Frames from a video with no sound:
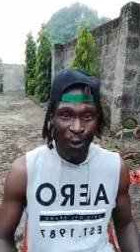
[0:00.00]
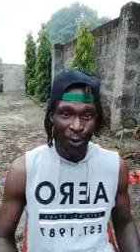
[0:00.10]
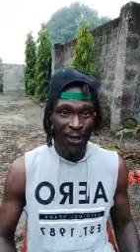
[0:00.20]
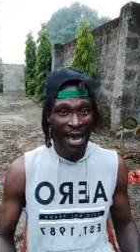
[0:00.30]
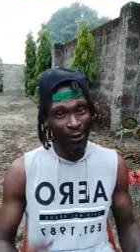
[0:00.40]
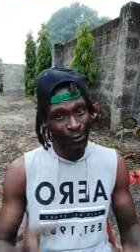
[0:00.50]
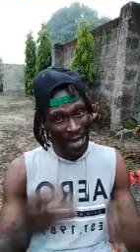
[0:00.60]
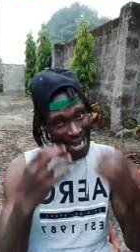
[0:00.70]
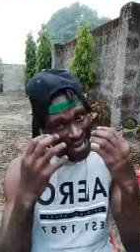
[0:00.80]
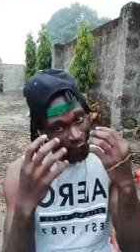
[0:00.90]
Una
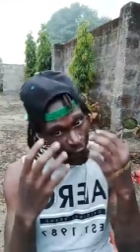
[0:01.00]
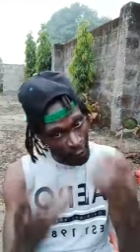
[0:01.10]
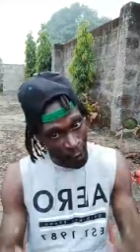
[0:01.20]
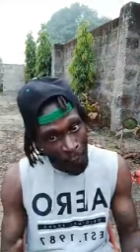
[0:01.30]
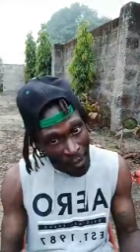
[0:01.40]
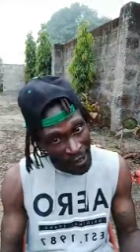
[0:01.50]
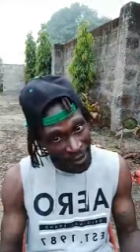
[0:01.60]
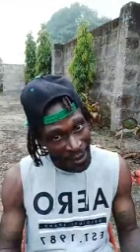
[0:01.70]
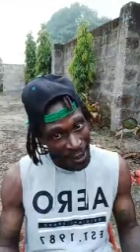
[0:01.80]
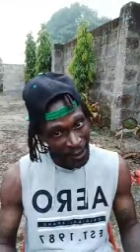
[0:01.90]
I there for go to open,
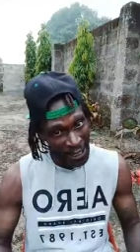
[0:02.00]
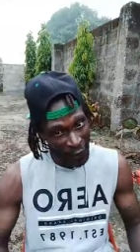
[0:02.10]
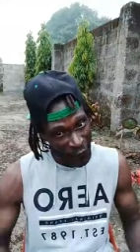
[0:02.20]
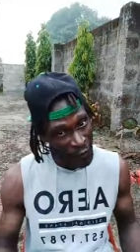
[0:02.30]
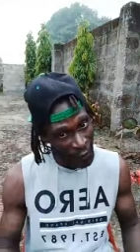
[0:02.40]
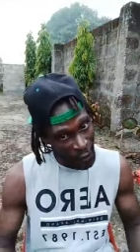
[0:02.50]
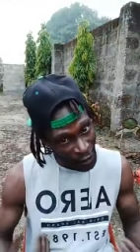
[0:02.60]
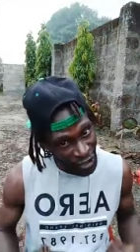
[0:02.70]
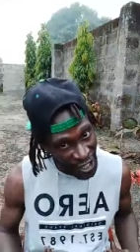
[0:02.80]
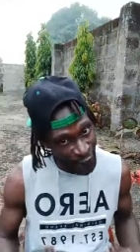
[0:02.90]
una they feel
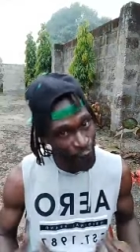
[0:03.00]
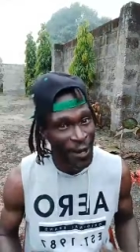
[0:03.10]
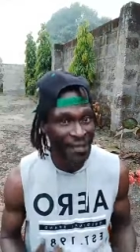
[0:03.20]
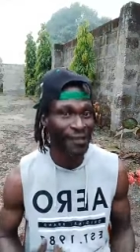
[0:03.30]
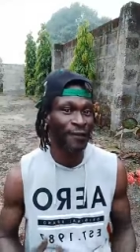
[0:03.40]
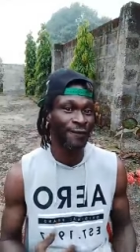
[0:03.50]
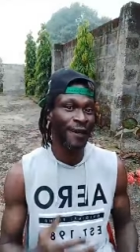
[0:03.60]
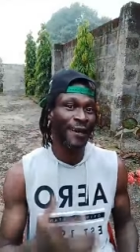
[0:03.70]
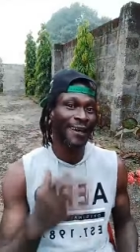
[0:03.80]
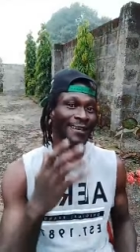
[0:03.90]
nothing for una self.
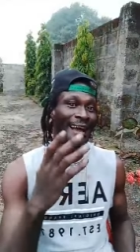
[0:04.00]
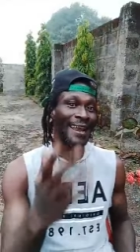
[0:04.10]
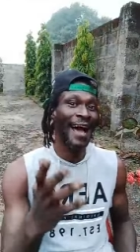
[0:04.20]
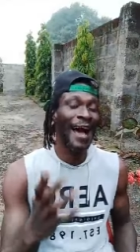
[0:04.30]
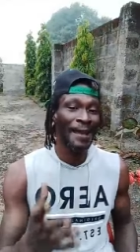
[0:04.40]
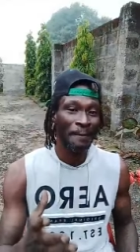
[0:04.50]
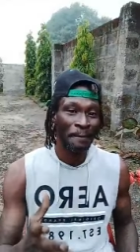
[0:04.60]
Now lie.